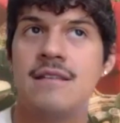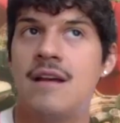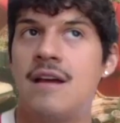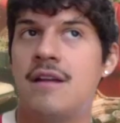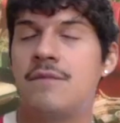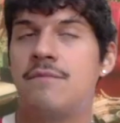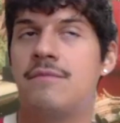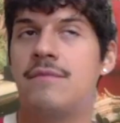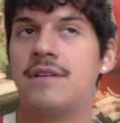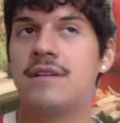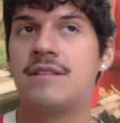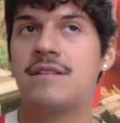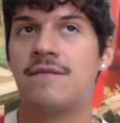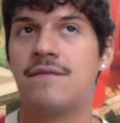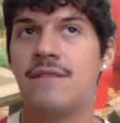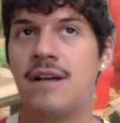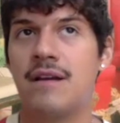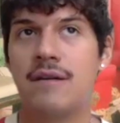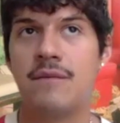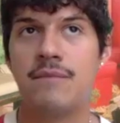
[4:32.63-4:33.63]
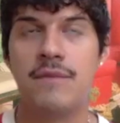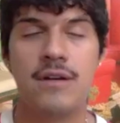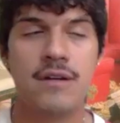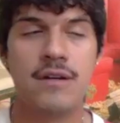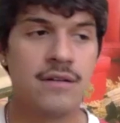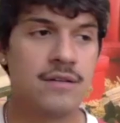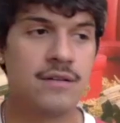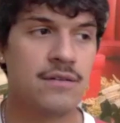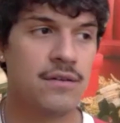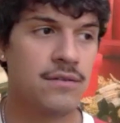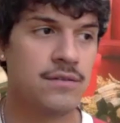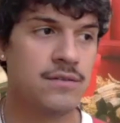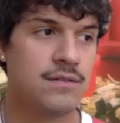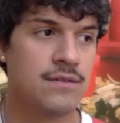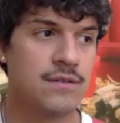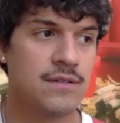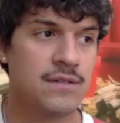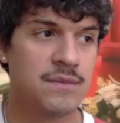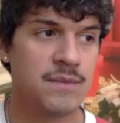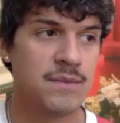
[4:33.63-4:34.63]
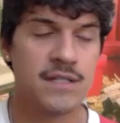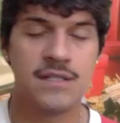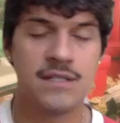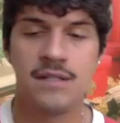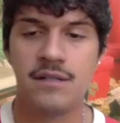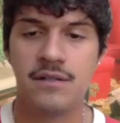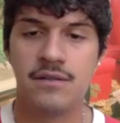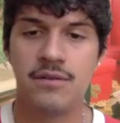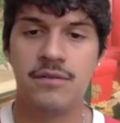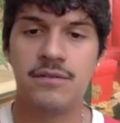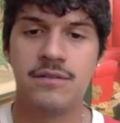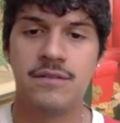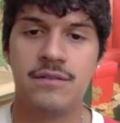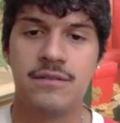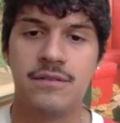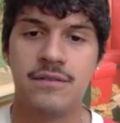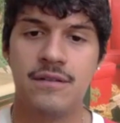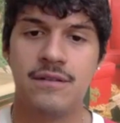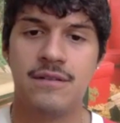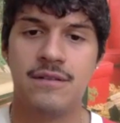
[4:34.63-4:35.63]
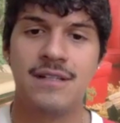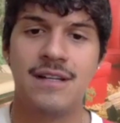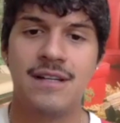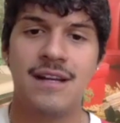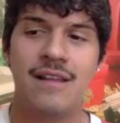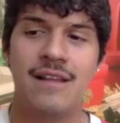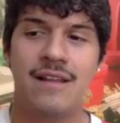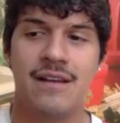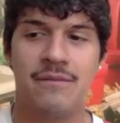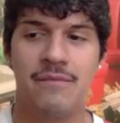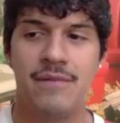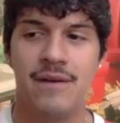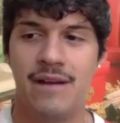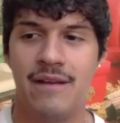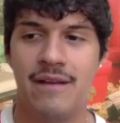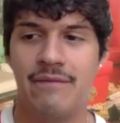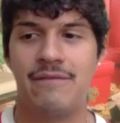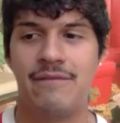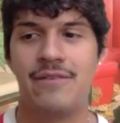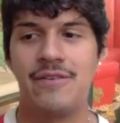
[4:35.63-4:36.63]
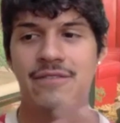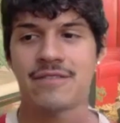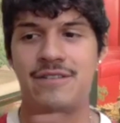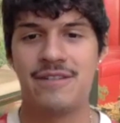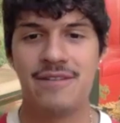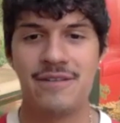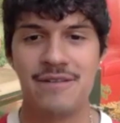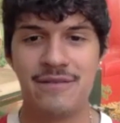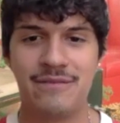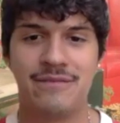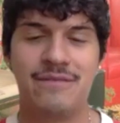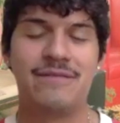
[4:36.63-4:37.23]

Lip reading: I had a mix of like American culture and Mexican culture, so it's kind of like my version of